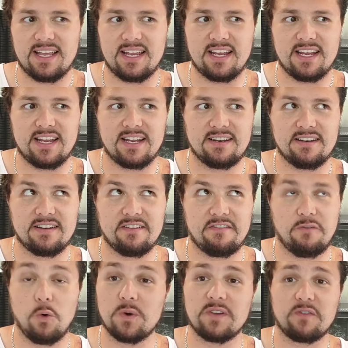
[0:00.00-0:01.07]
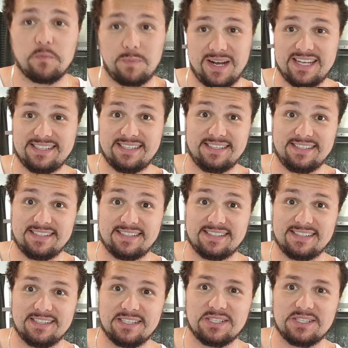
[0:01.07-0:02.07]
in 4 different places.